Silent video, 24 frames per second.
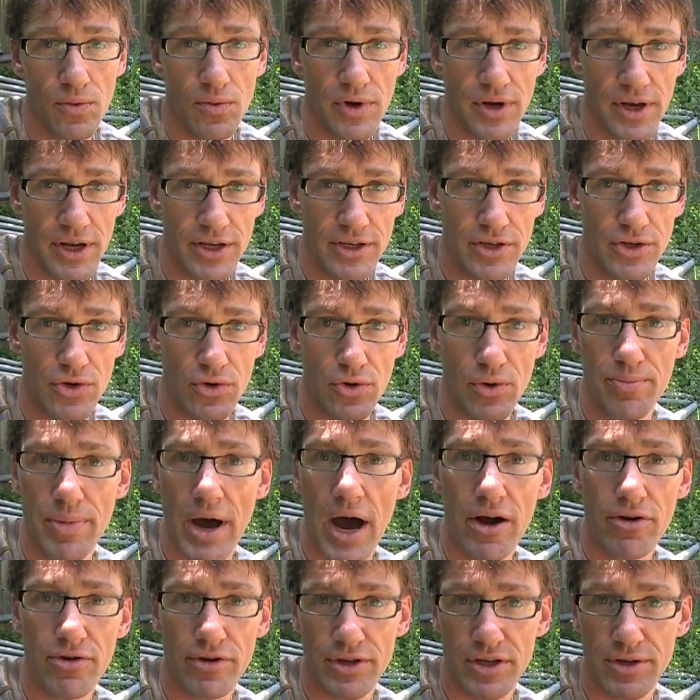into a
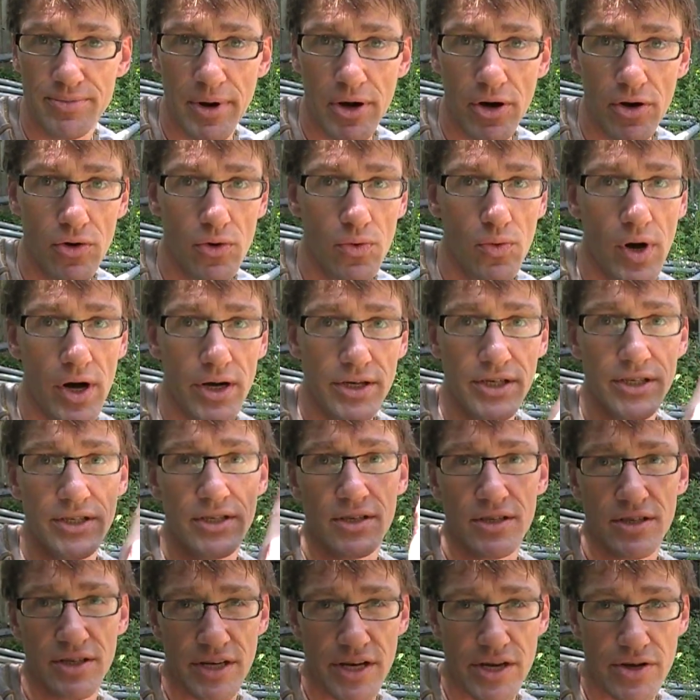battery to power a watch. It's
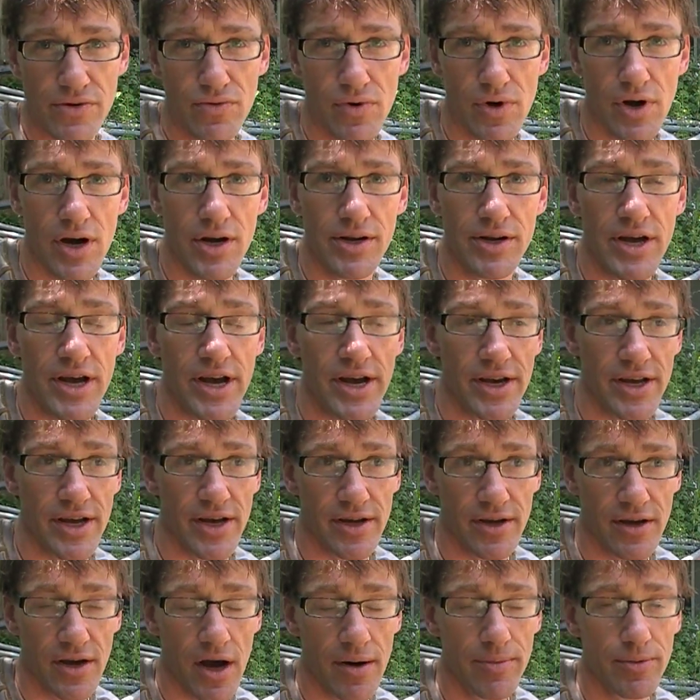a zinc rod and
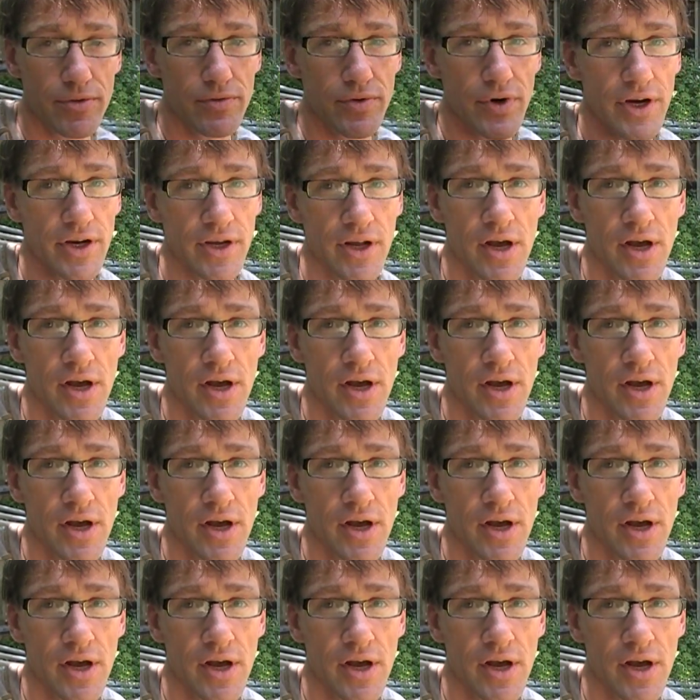a copper rod.